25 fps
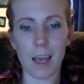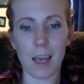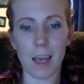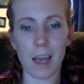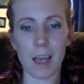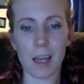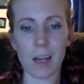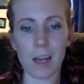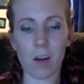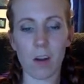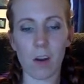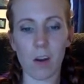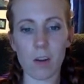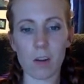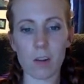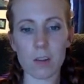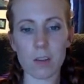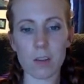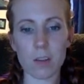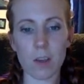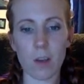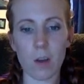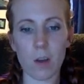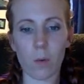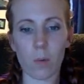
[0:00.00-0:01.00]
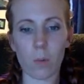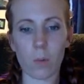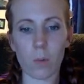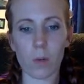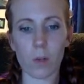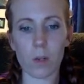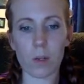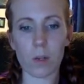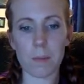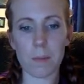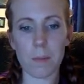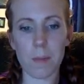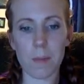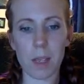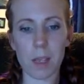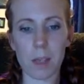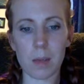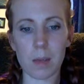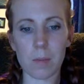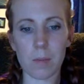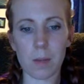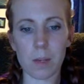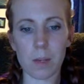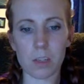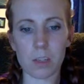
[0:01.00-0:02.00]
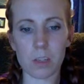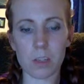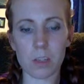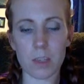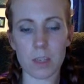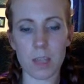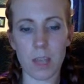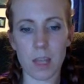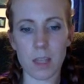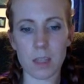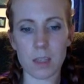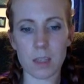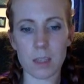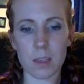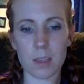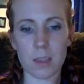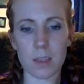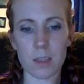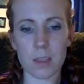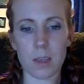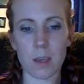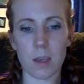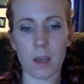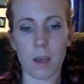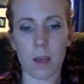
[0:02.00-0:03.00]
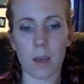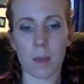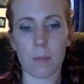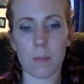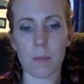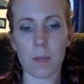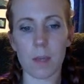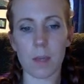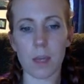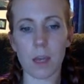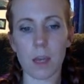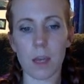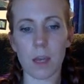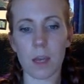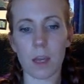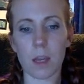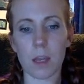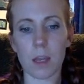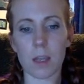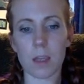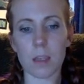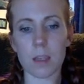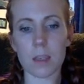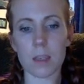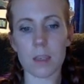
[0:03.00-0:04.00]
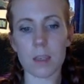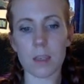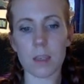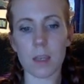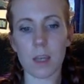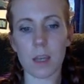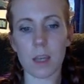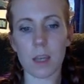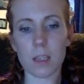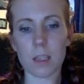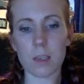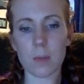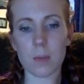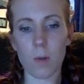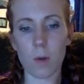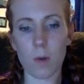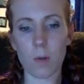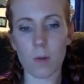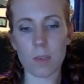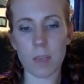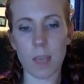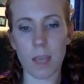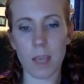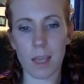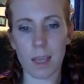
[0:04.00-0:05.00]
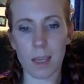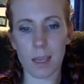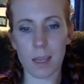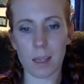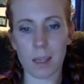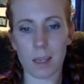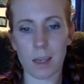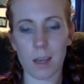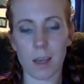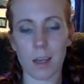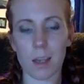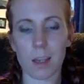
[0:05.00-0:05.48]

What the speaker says: and also wouldn't make much sense because it's a mosaic.